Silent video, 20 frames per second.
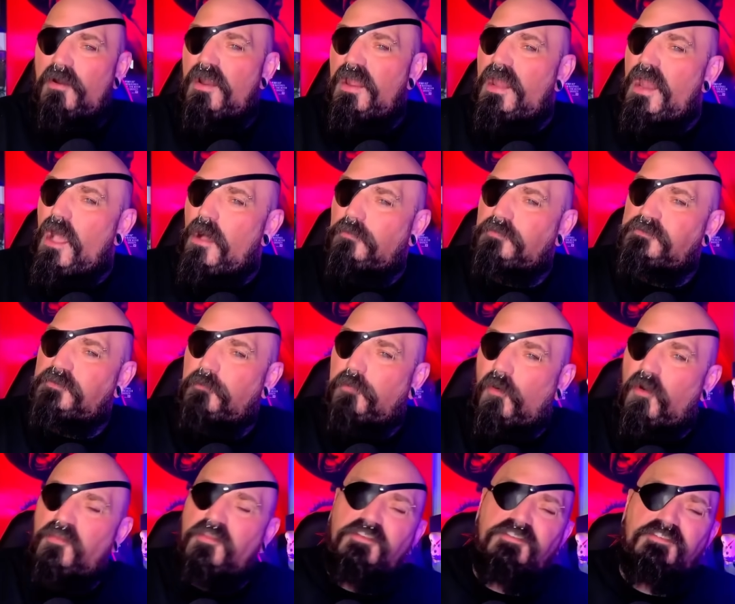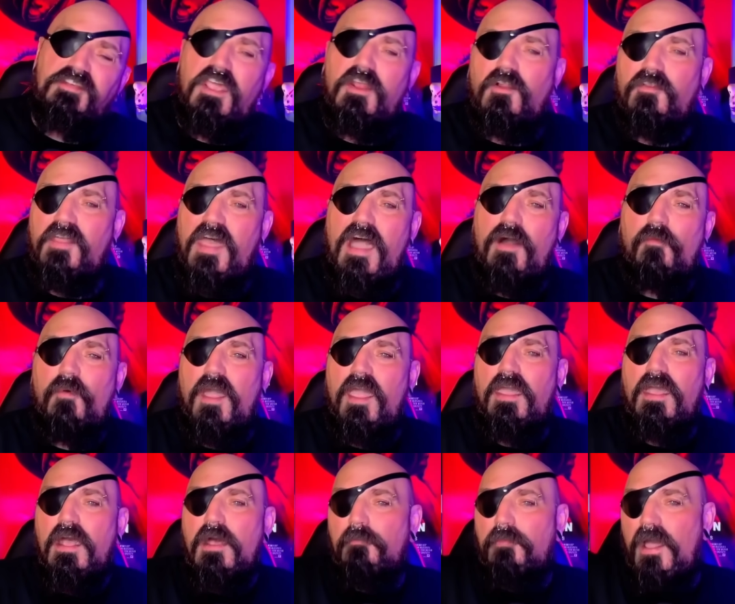and help support the channel that way
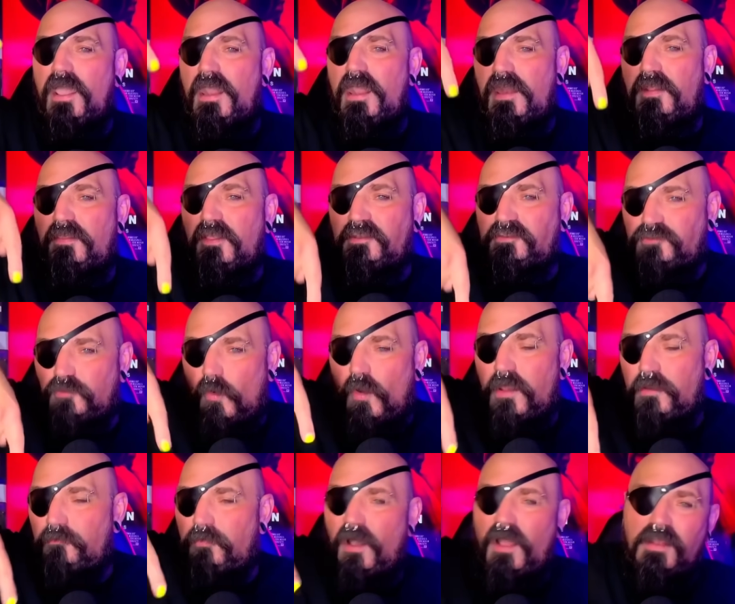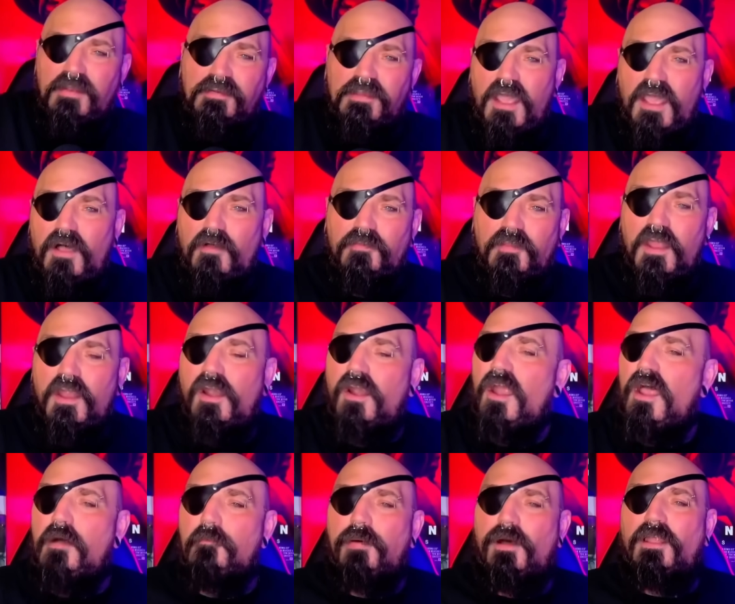by hitting the join button down there.
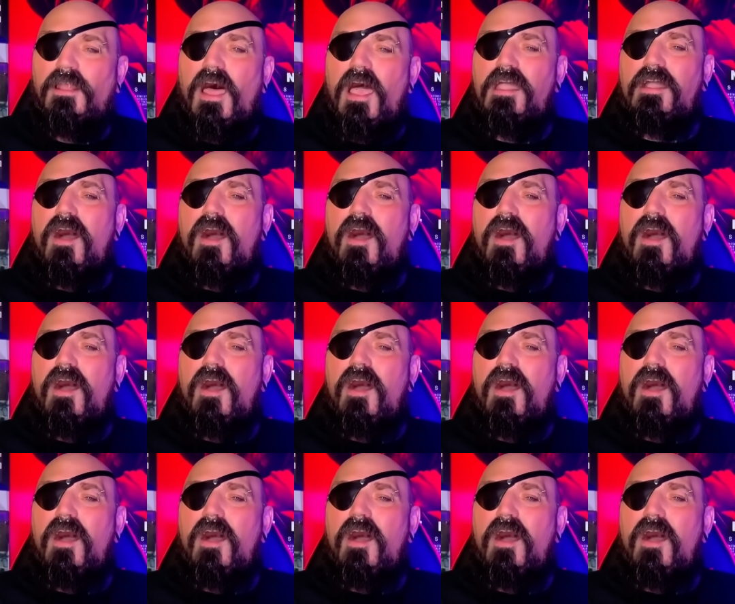But like